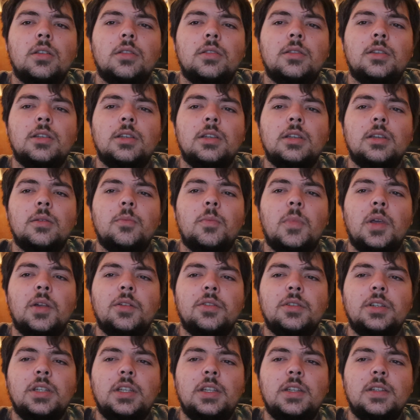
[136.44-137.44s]
The
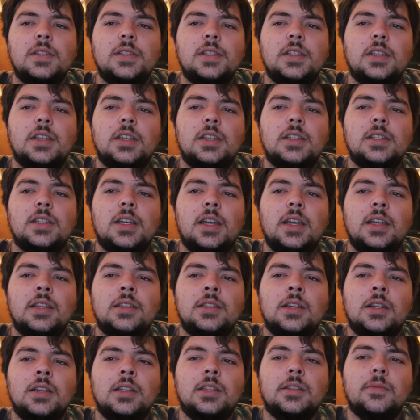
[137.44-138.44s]
melody is in a
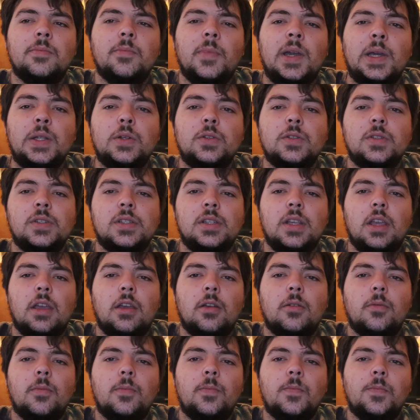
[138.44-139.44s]
diatonic minor
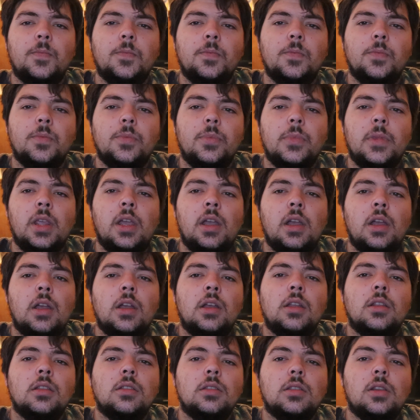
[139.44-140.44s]
scale.
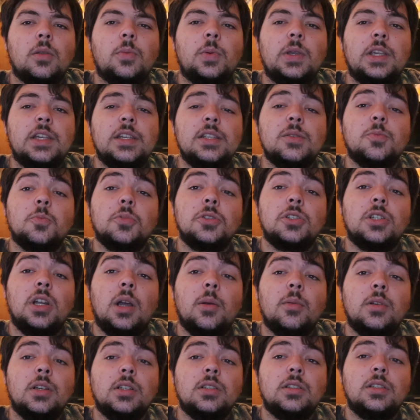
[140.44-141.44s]
The piece's
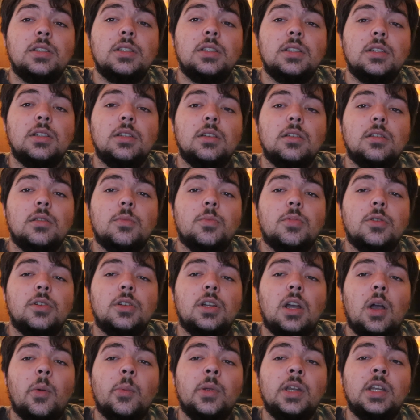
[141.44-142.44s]

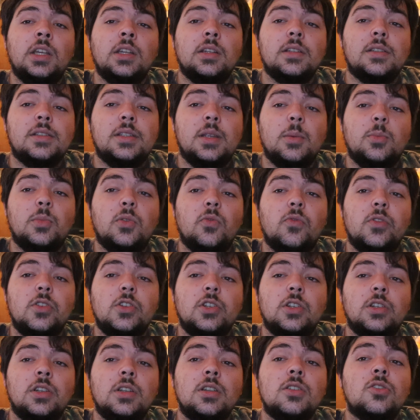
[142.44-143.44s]
predominant
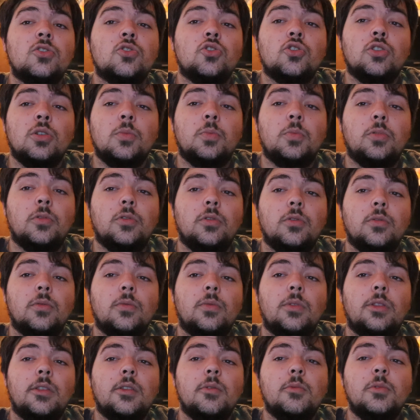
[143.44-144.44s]
subdivision is triple,
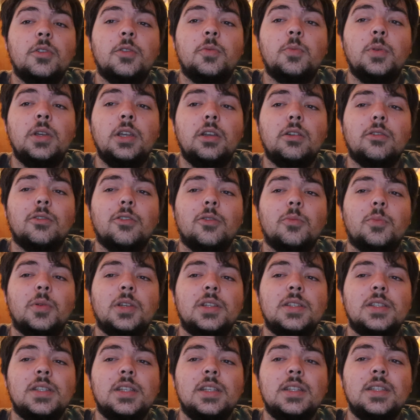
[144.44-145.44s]
with beat
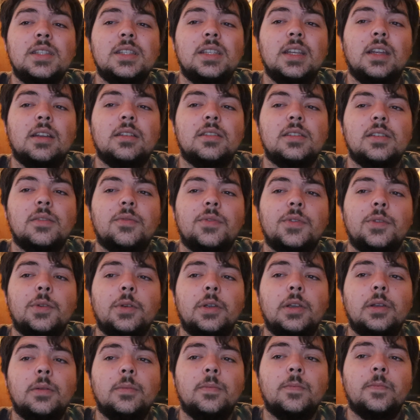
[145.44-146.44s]
groupings in sets of
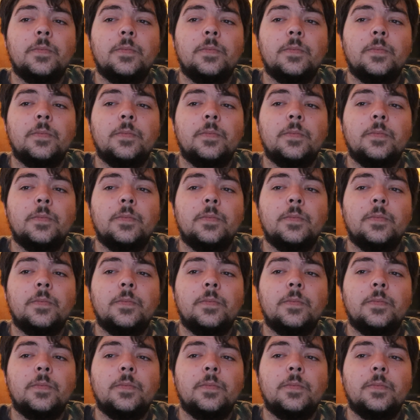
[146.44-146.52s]
3.